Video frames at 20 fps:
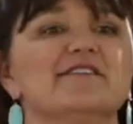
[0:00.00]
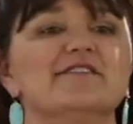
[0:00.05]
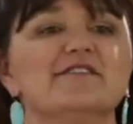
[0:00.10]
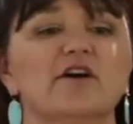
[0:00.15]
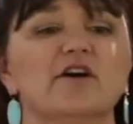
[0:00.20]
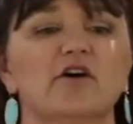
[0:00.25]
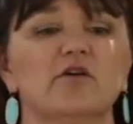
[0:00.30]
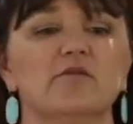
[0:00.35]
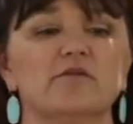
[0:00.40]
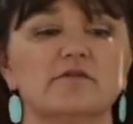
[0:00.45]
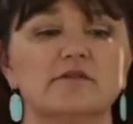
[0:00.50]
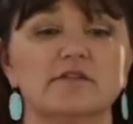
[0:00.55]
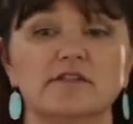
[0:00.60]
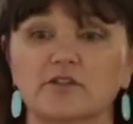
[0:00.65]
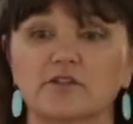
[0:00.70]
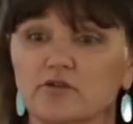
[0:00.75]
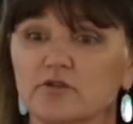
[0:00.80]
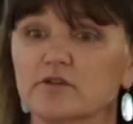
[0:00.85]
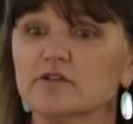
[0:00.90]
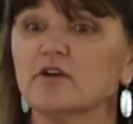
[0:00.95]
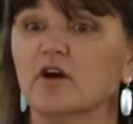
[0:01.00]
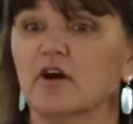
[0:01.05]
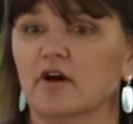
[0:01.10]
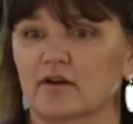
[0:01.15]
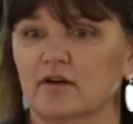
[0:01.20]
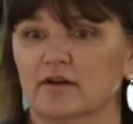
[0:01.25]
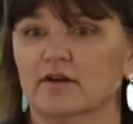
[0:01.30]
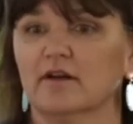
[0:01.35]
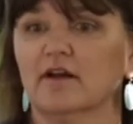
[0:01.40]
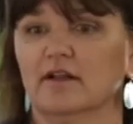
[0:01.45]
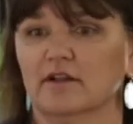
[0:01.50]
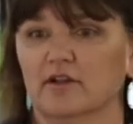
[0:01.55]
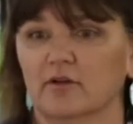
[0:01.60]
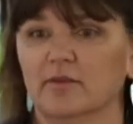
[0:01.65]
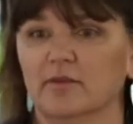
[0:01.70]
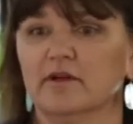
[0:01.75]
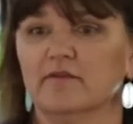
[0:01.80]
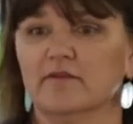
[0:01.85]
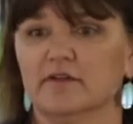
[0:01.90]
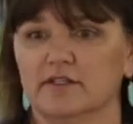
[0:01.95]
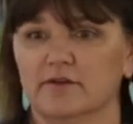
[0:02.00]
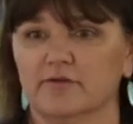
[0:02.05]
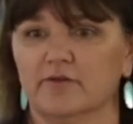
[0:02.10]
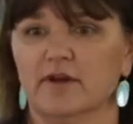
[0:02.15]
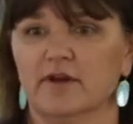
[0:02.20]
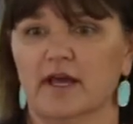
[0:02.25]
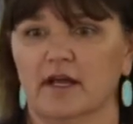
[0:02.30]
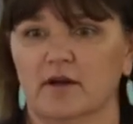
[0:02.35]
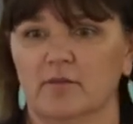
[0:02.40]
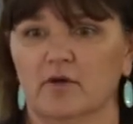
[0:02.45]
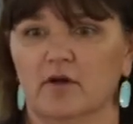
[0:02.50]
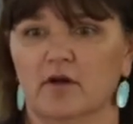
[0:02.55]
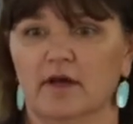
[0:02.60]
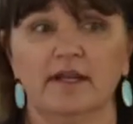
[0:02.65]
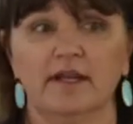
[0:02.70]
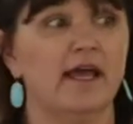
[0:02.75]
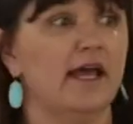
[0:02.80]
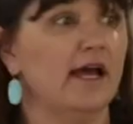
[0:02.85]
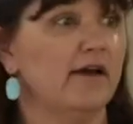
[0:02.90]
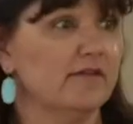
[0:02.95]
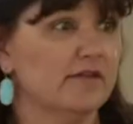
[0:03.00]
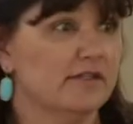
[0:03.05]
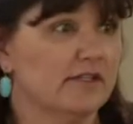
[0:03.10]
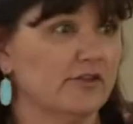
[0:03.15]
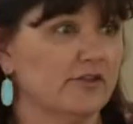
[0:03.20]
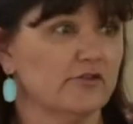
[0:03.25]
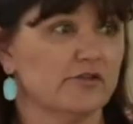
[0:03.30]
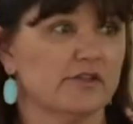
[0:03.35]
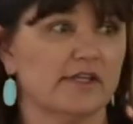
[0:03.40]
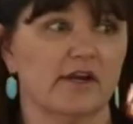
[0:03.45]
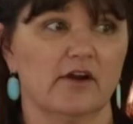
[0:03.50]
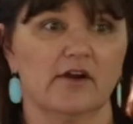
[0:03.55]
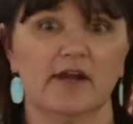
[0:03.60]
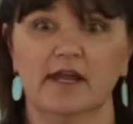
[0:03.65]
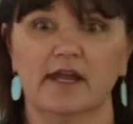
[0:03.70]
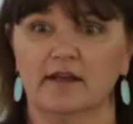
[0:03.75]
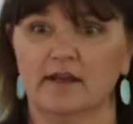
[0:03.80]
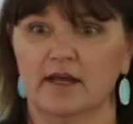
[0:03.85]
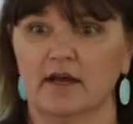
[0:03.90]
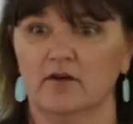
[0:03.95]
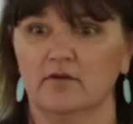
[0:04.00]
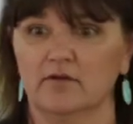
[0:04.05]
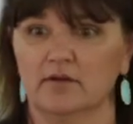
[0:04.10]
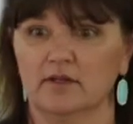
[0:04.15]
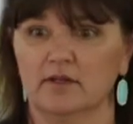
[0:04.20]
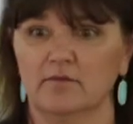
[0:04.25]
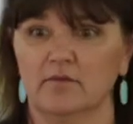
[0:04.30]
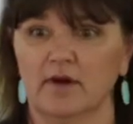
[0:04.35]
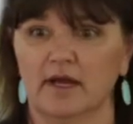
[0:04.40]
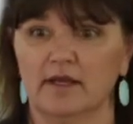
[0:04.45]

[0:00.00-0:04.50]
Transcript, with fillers: so citrus are a, a little bit of a different animal, and I have a citrus care handout in